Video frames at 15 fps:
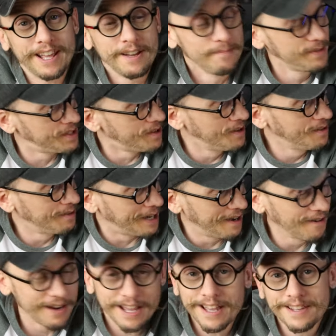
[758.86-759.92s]
him, so
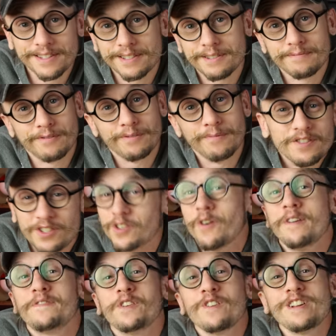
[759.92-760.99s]
here he is. So
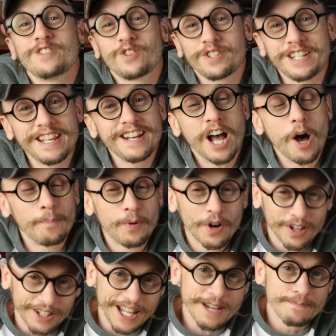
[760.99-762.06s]
if you're interested, I'll put
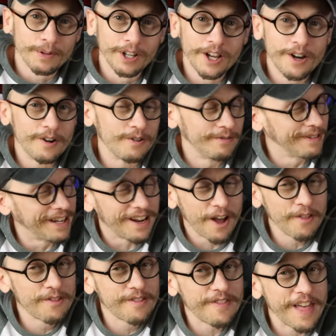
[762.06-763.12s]
a link below.
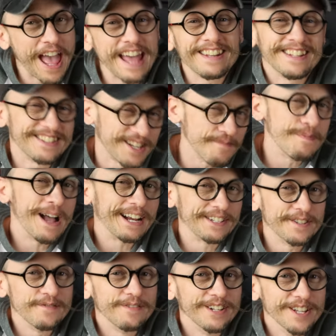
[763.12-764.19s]
Other than that, let's get back
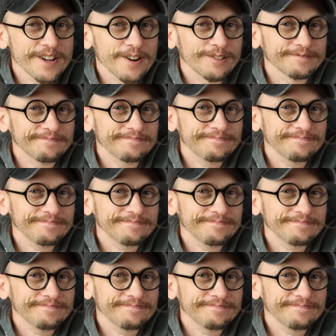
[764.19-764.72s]
to the video.